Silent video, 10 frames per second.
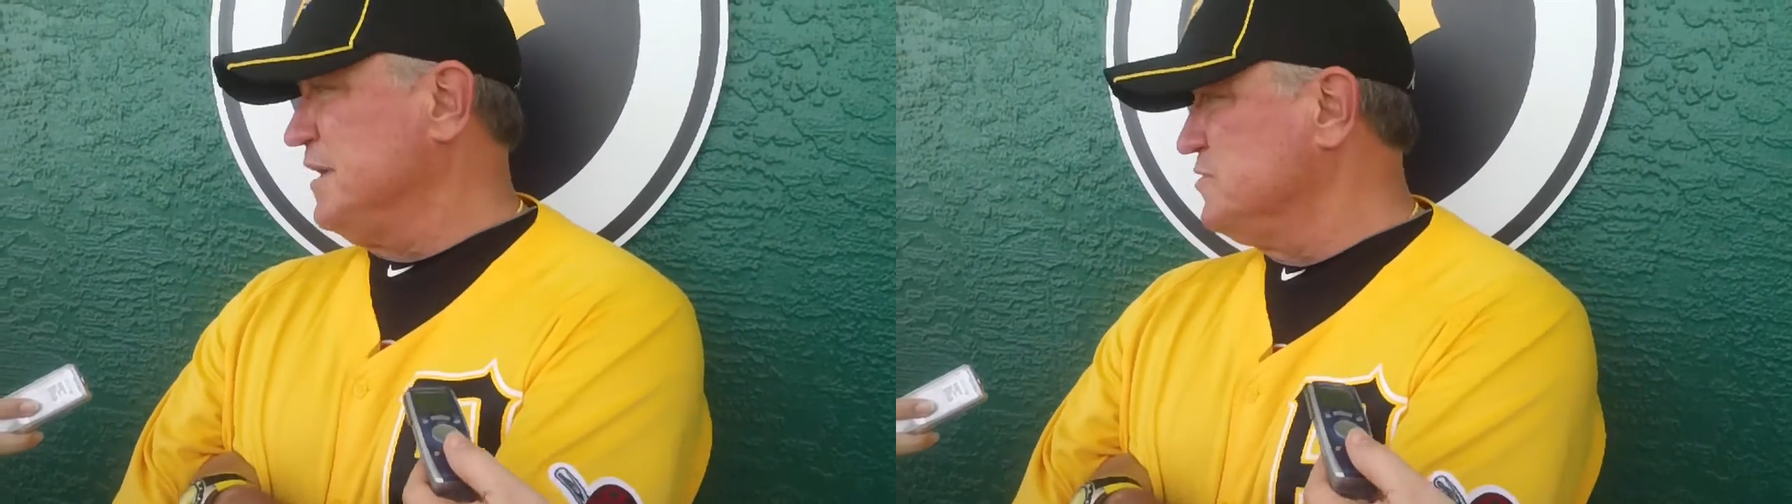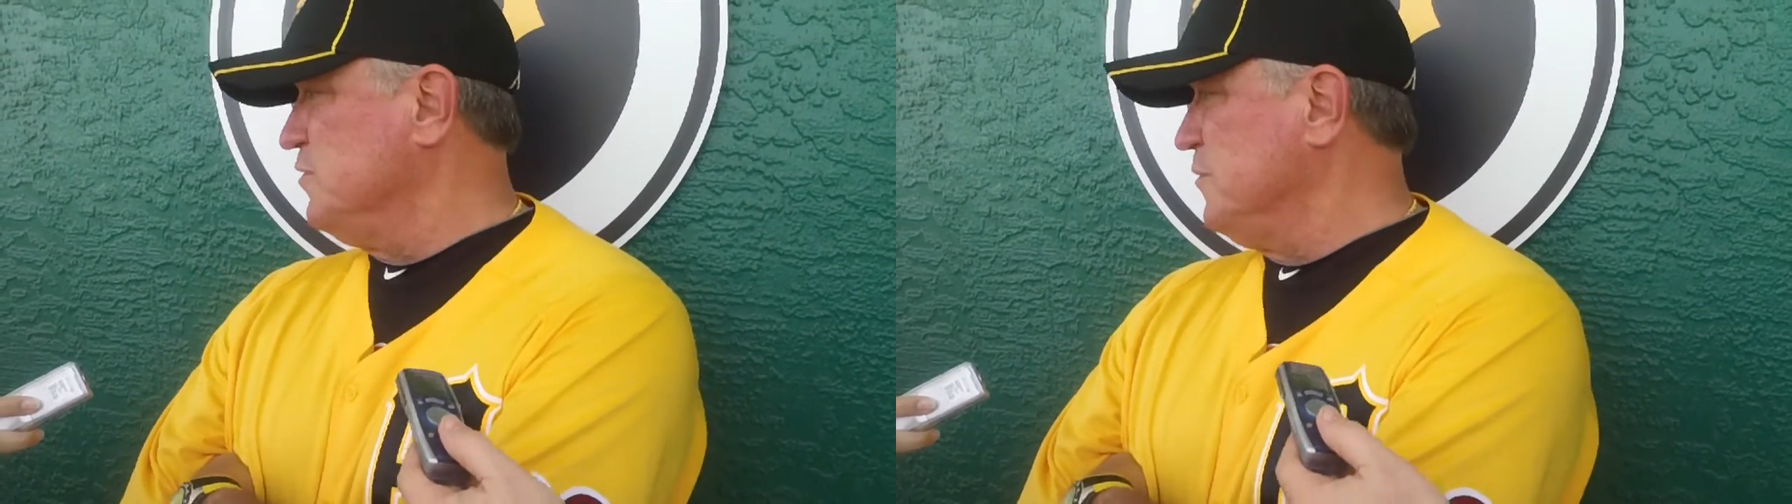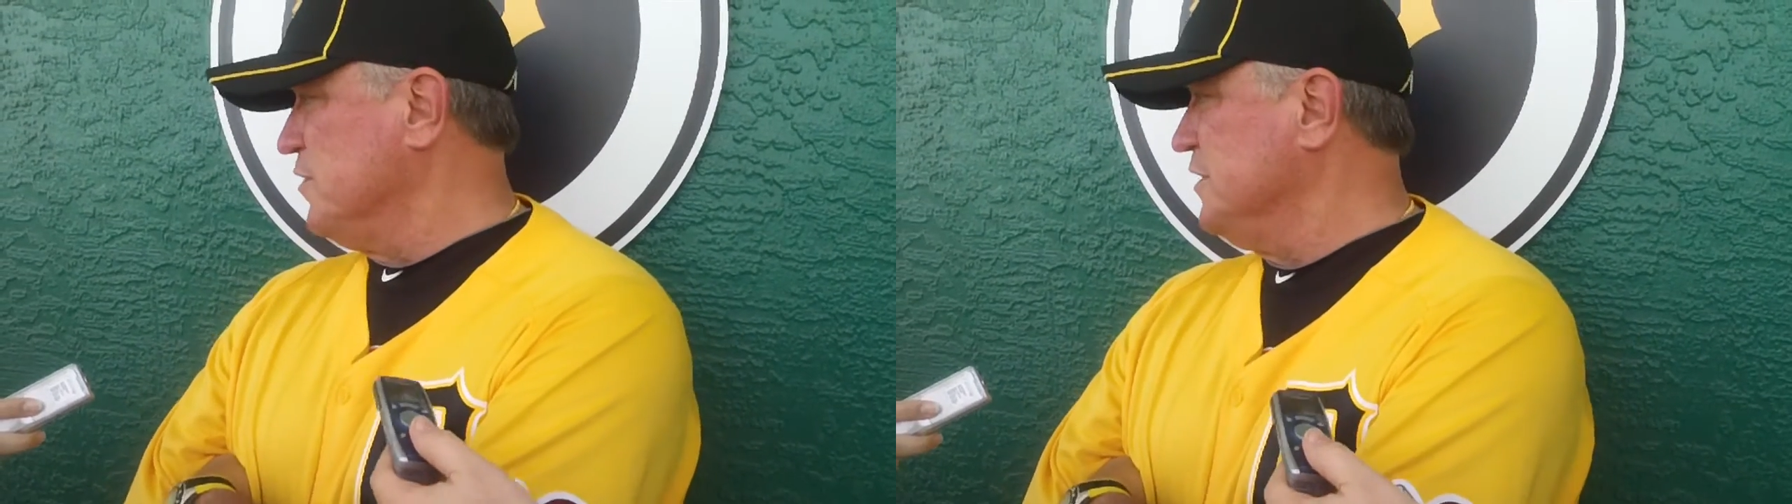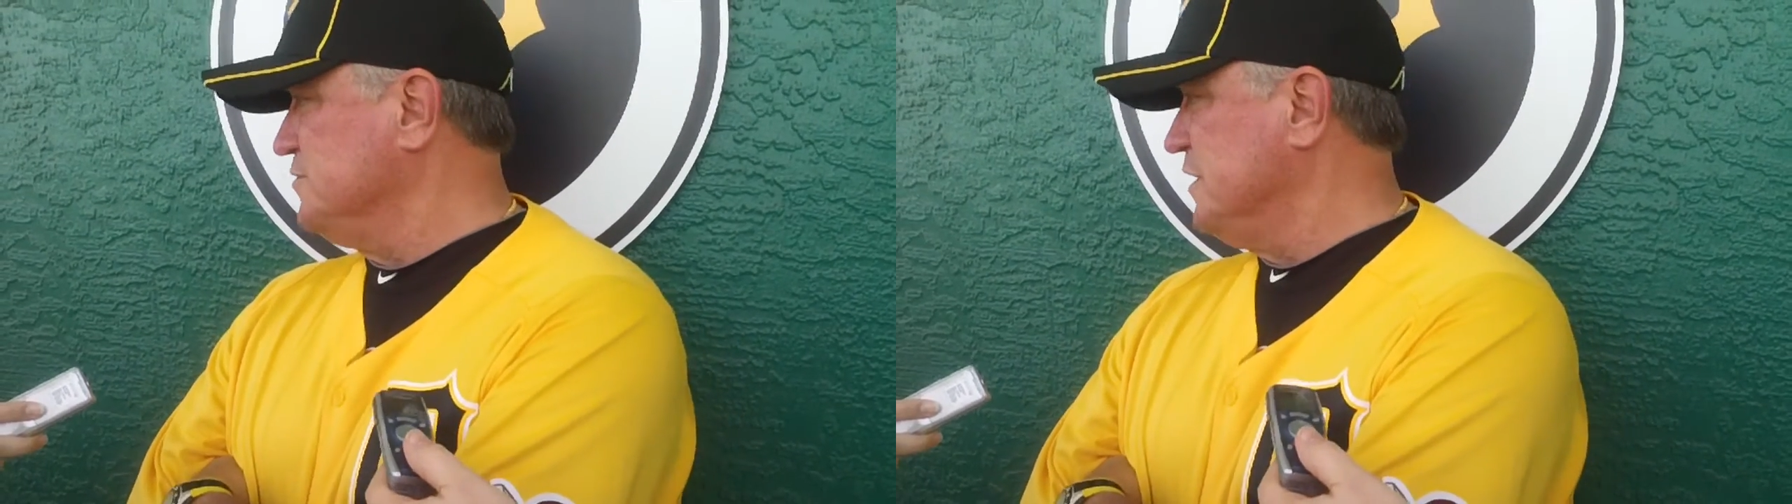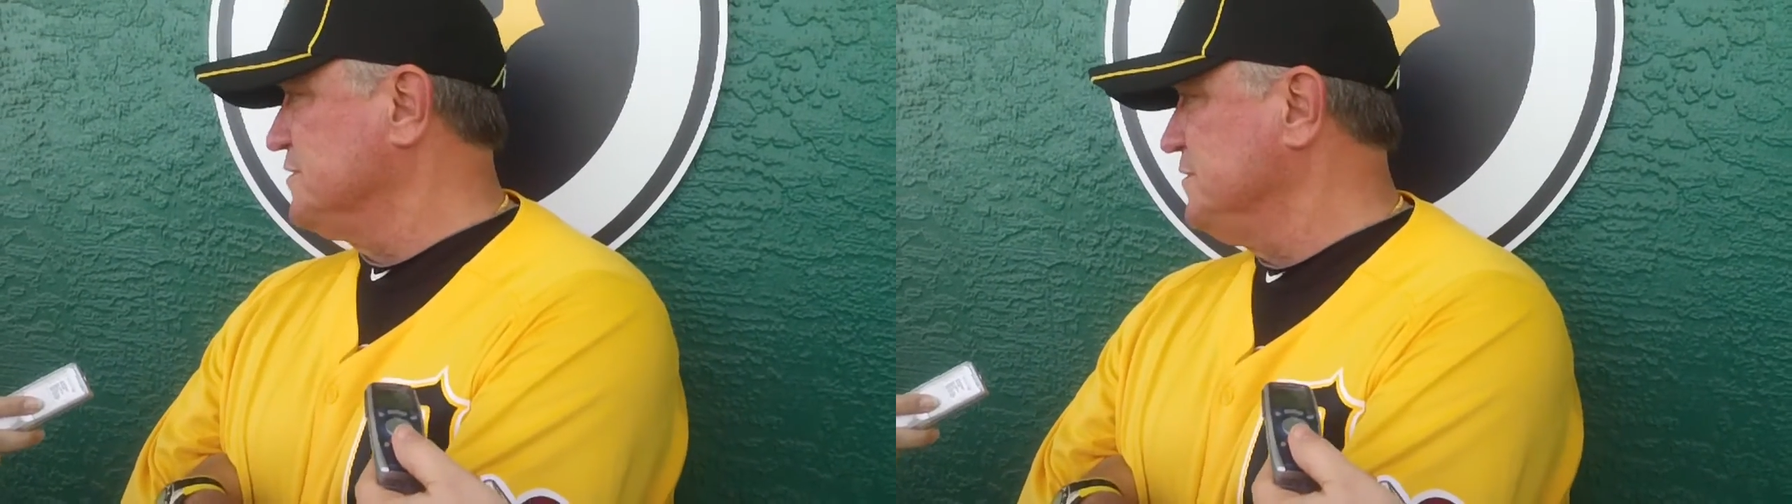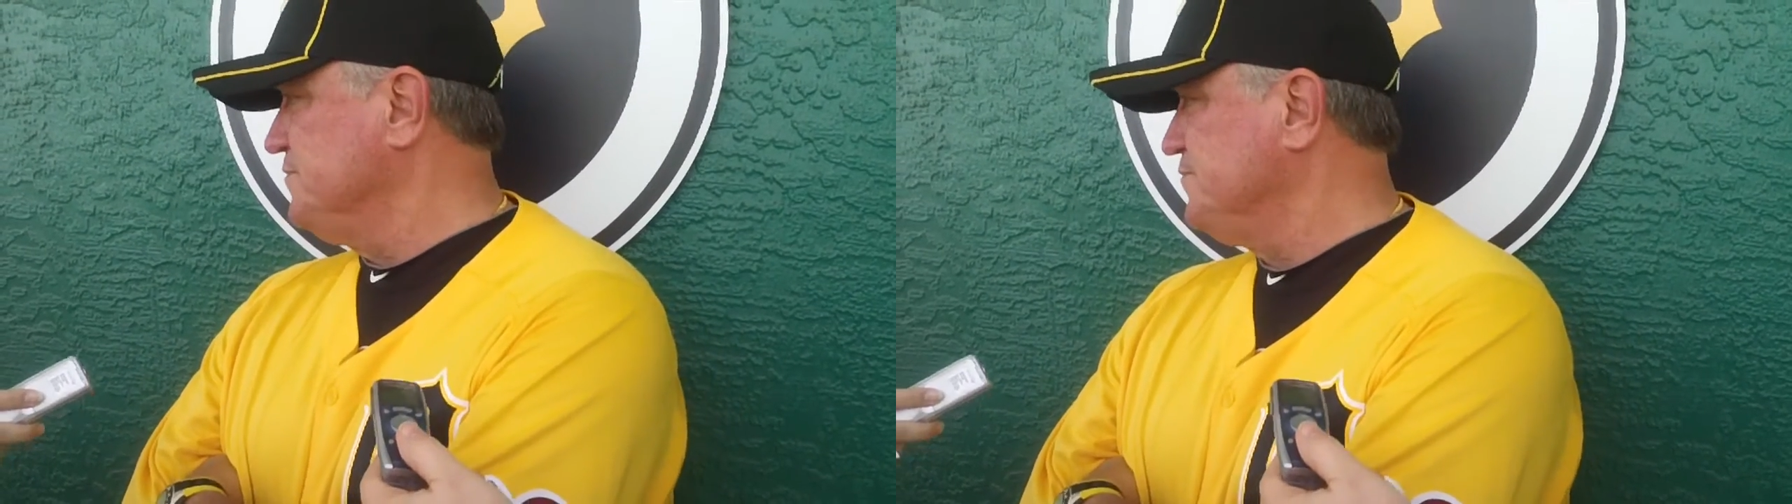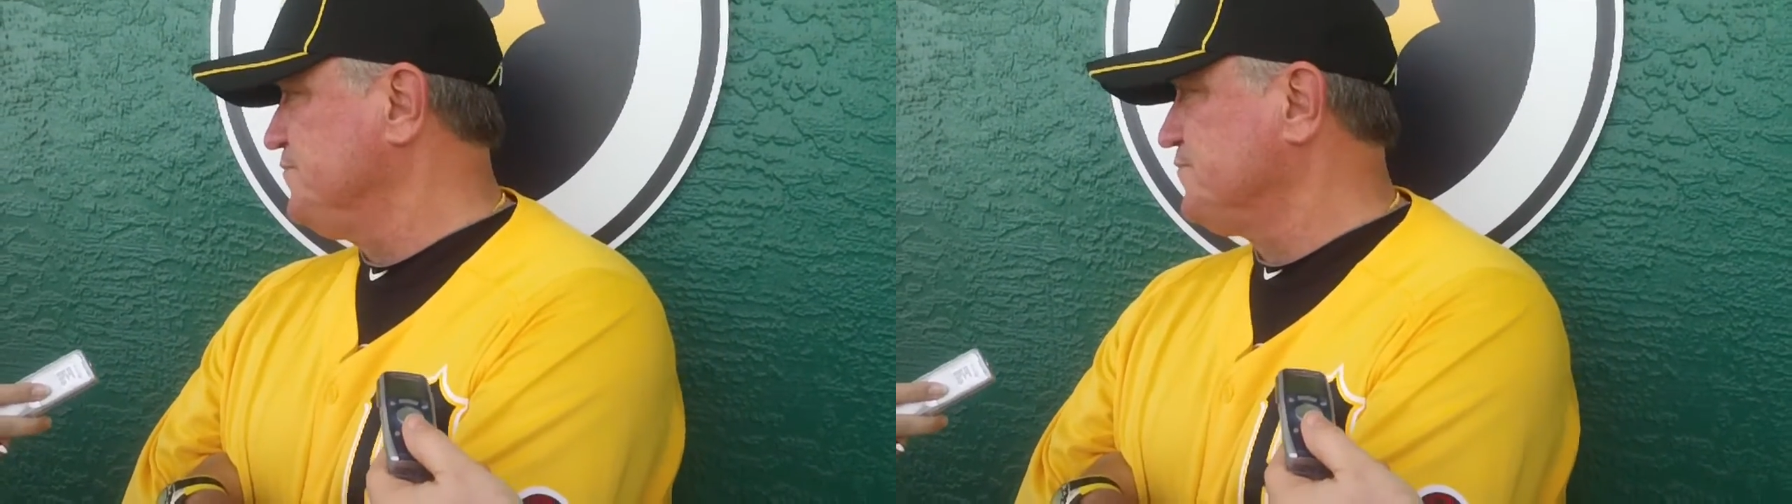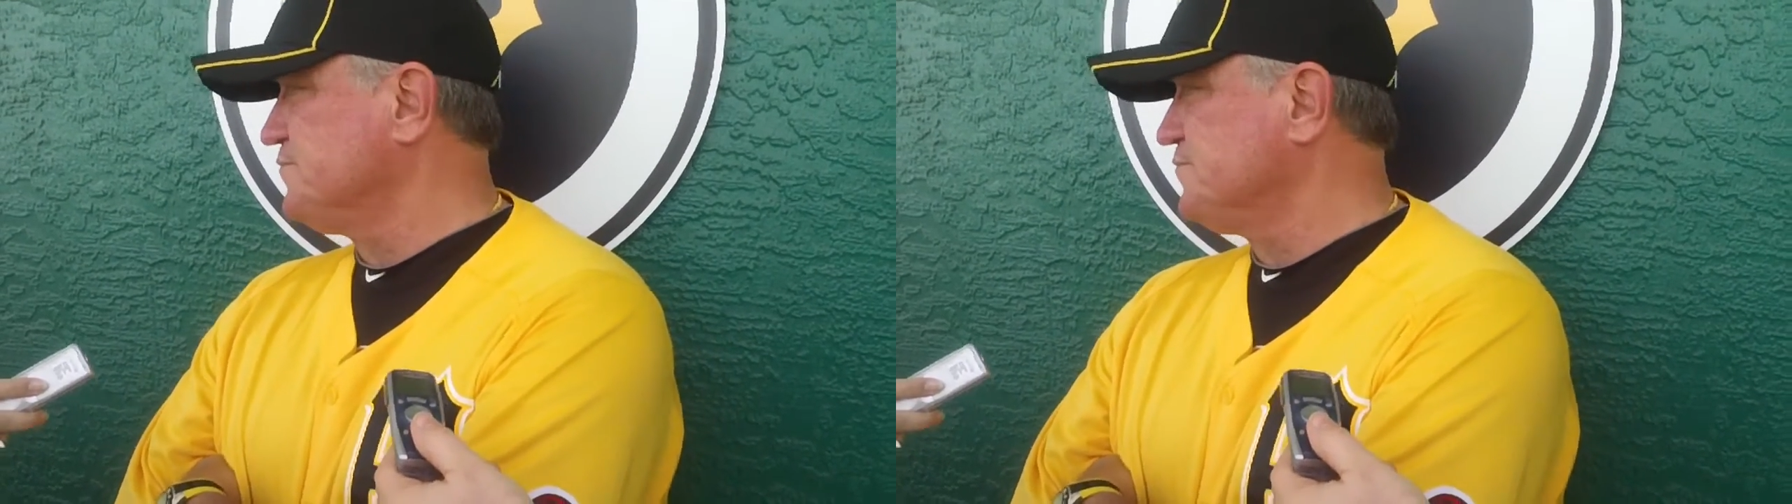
that's the way we're going to address it.